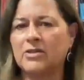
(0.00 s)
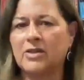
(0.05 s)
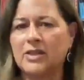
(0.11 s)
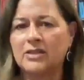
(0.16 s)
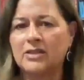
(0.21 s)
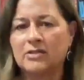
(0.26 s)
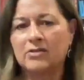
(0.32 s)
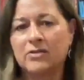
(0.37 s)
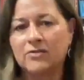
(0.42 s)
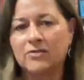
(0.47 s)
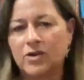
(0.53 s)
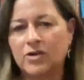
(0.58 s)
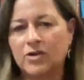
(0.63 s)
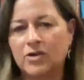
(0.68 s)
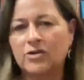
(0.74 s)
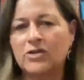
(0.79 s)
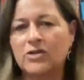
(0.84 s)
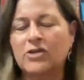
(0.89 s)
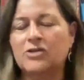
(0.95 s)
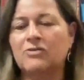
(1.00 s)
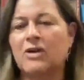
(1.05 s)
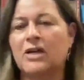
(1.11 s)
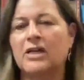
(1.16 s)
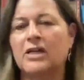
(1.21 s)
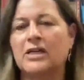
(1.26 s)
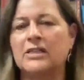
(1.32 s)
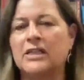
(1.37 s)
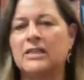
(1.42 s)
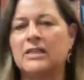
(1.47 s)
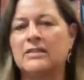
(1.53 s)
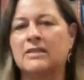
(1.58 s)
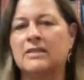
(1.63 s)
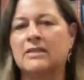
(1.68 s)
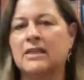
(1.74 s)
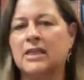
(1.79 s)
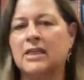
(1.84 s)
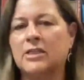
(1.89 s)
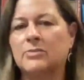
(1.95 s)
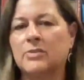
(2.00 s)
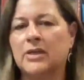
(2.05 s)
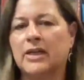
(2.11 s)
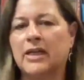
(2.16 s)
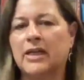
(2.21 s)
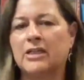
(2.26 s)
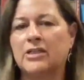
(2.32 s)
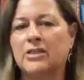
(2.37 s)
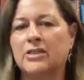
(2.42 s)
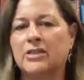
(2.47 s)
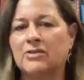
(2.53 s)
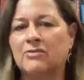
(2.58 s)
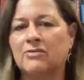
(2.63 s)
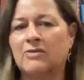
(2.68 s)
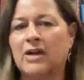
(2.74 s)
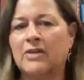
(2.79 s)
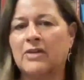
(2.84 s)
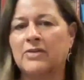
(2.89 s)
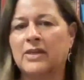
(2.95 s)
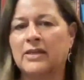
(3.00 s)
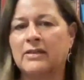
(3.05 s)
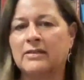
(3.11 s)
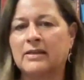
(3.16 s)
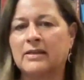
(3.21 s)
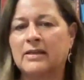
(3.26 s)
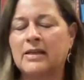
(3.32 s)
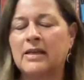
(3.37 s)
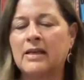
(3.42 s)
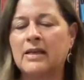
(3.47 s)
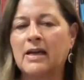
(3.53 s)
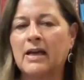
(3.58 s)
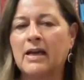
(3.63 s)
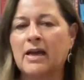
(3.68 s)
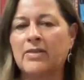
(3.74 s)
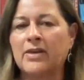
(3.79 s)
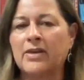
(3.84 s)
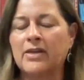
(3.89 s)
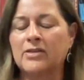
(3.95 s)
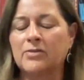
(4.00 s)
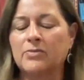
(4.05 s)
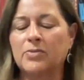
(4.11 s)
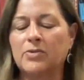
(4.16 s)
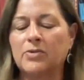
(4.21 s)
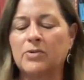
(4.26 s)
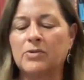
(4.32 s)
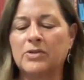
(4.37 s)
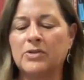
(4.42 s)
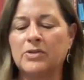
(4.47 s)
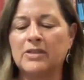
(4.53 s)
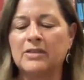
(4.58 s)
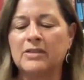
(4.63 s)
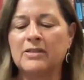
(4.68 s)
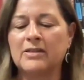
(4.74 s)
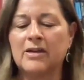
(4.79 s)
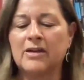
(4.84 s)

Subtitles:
So these sort of notions around contested explanations around things, I think, is important.